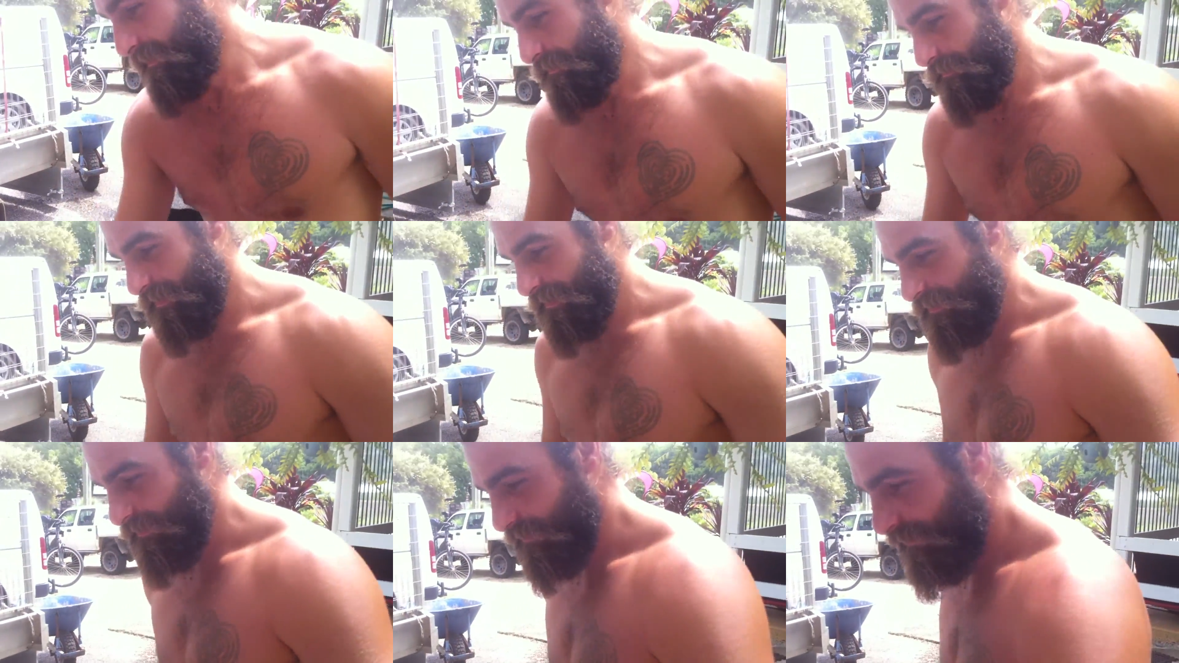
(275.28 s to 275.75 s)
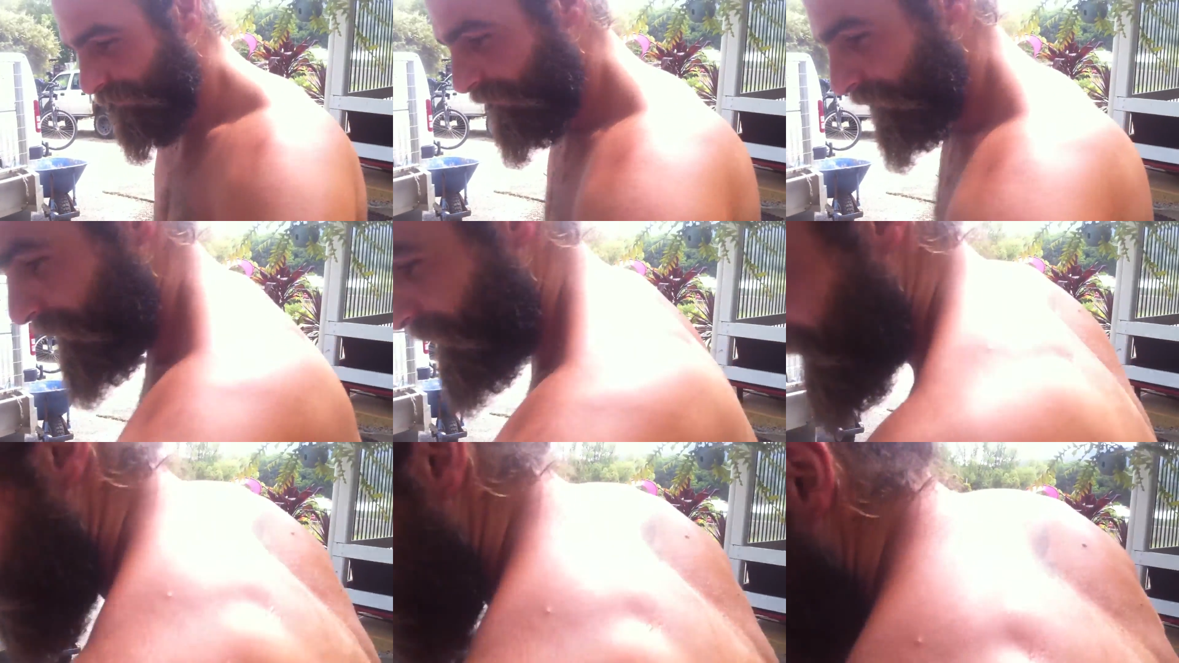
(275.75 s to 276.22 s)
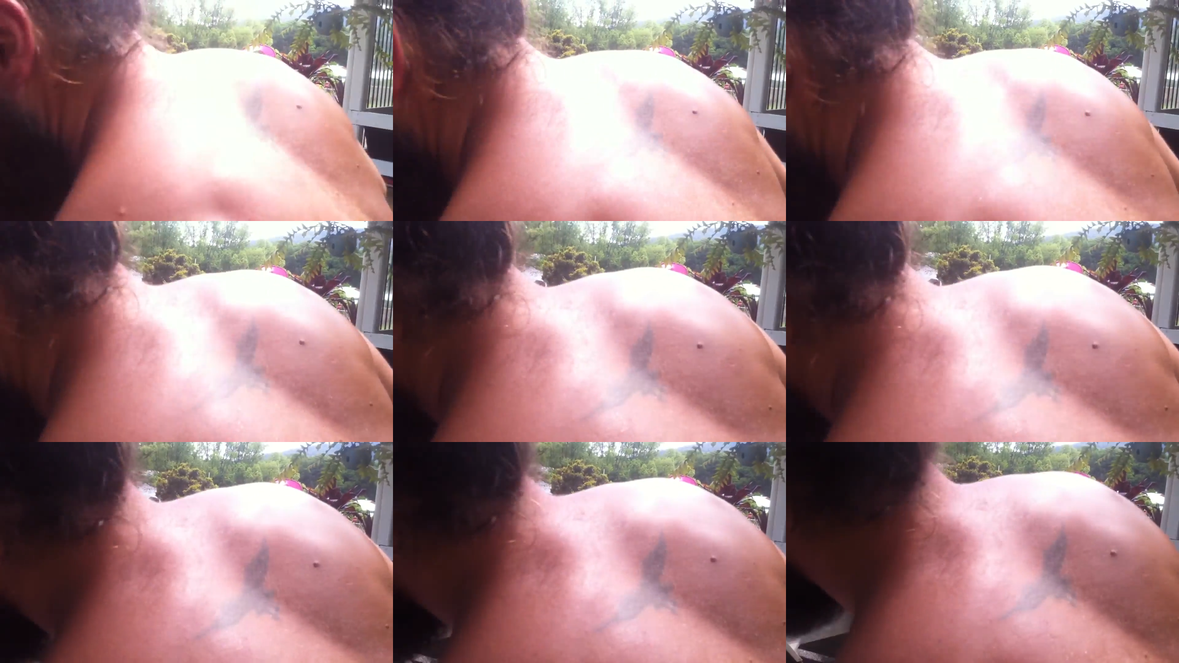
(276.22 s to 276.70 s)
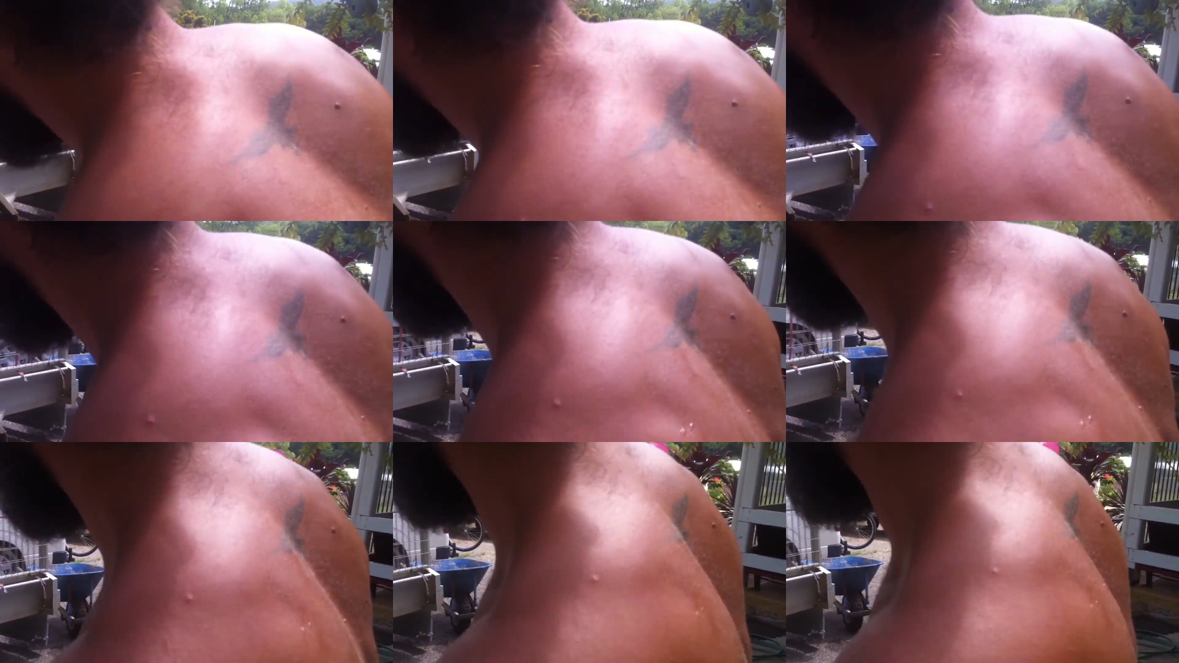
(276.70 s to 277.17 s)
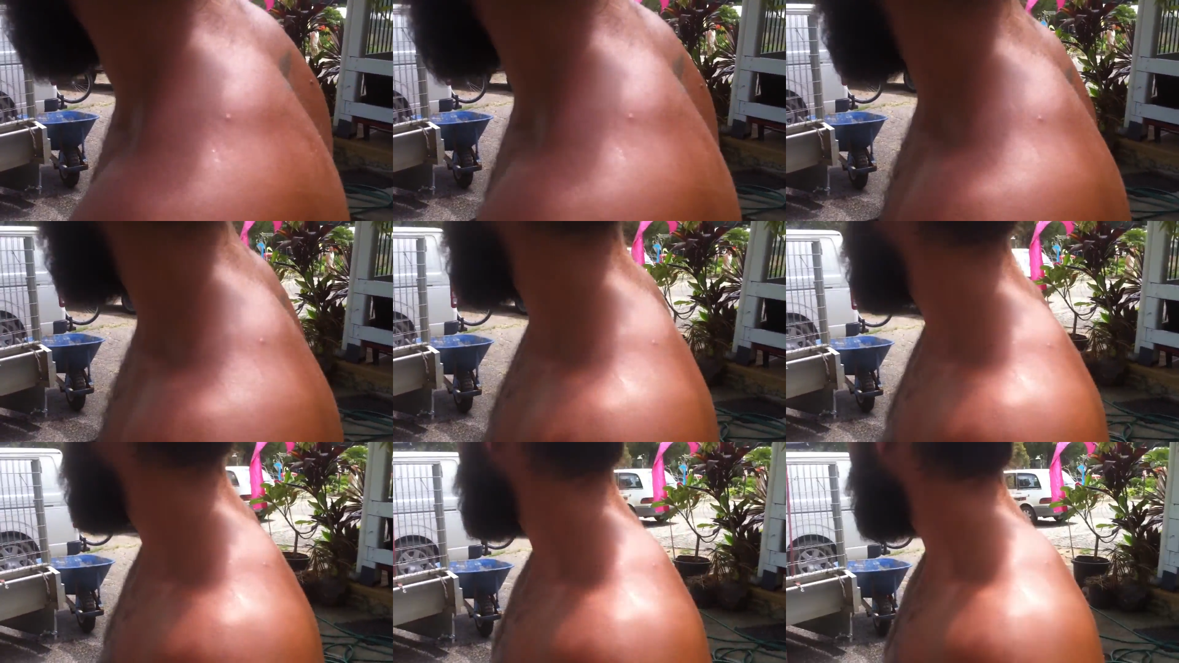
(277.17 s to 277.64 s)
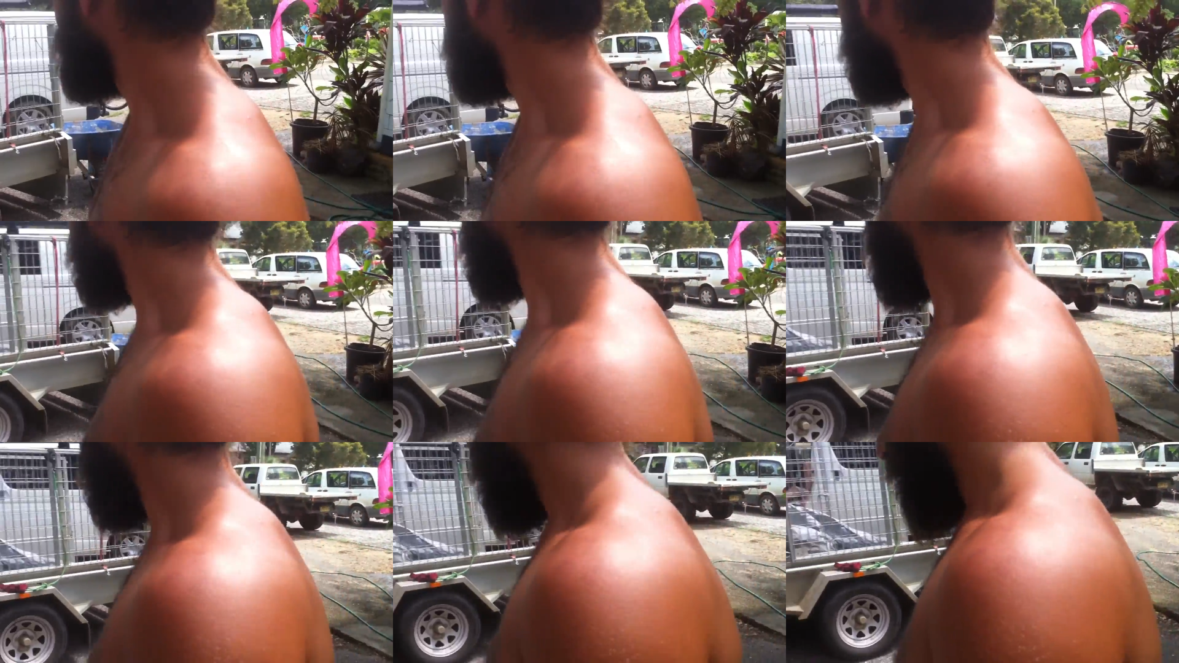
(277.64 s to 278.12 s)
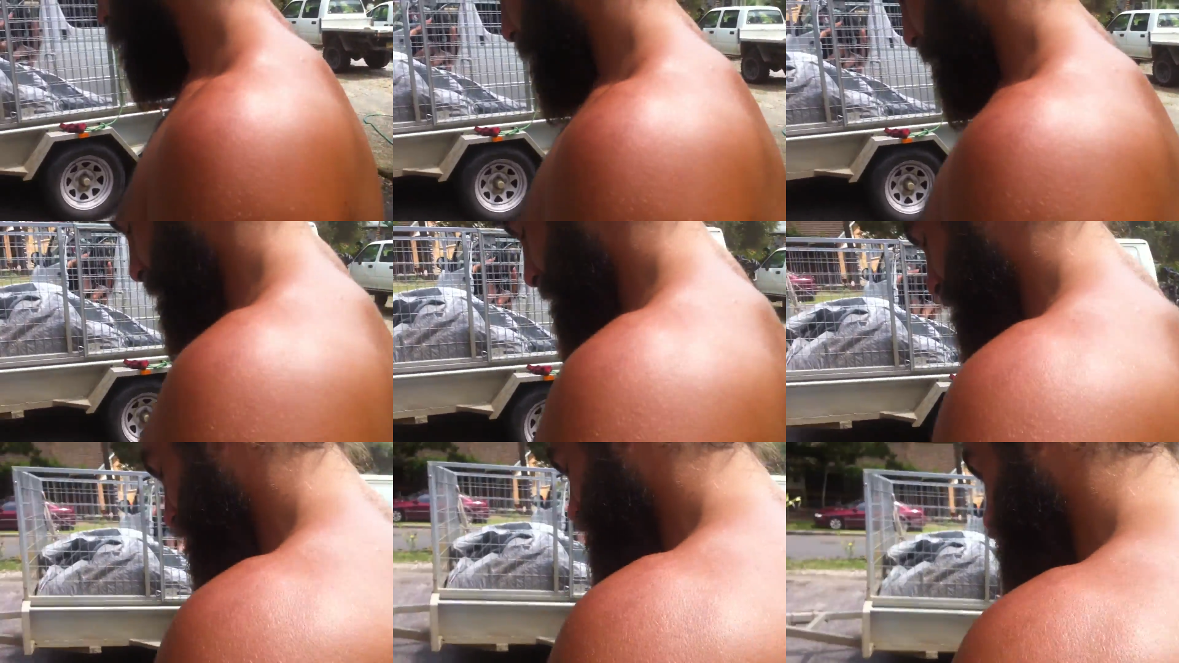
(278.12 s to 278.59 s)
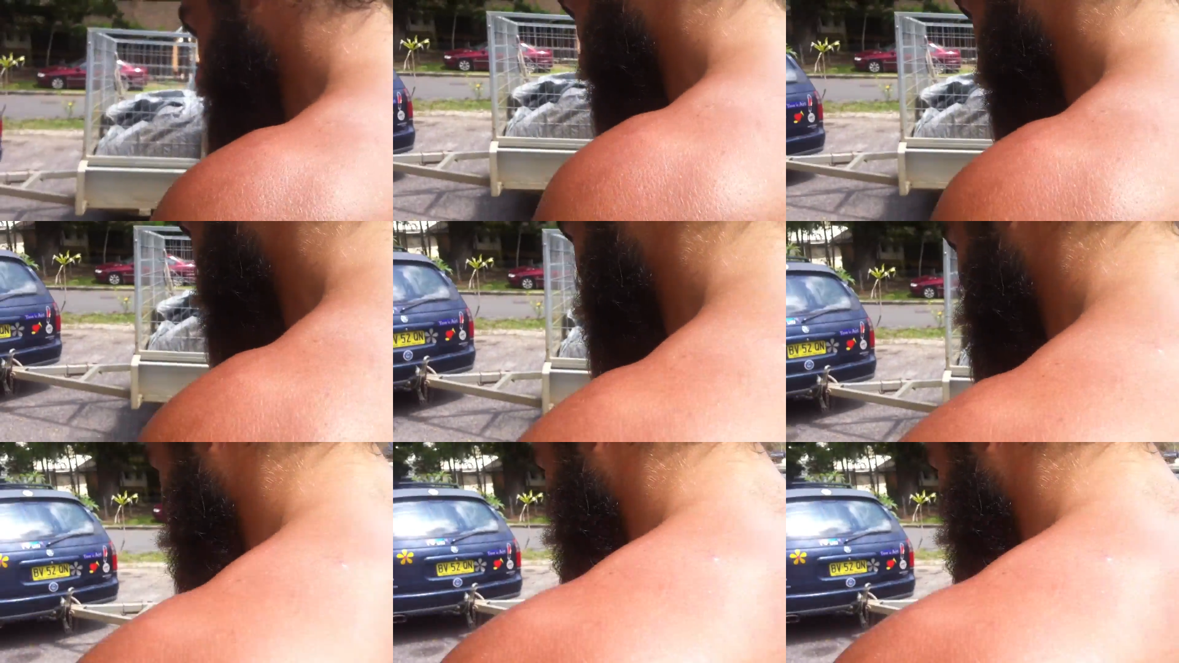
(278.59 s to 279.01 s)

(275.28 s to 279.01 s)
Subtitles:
[unreadable: no face in view]